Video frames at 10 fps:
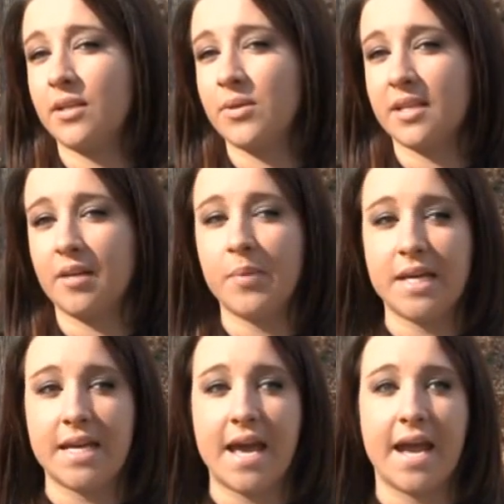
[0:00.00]
going to
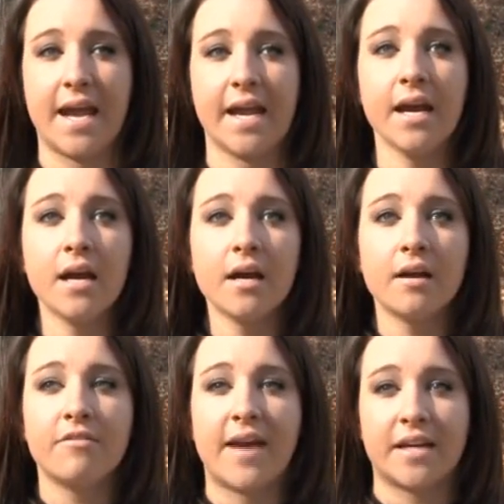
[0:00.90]
be a
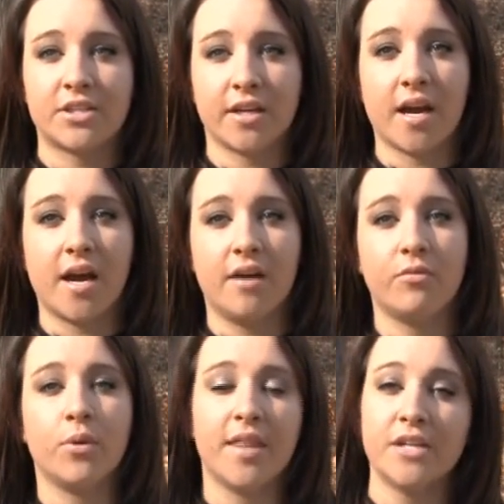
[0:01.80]
factor of,
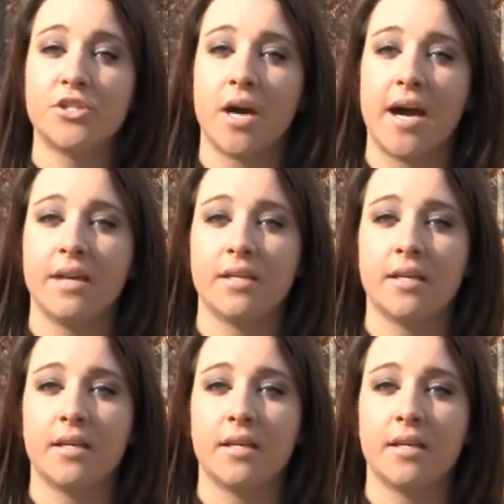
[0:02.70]
well, they shot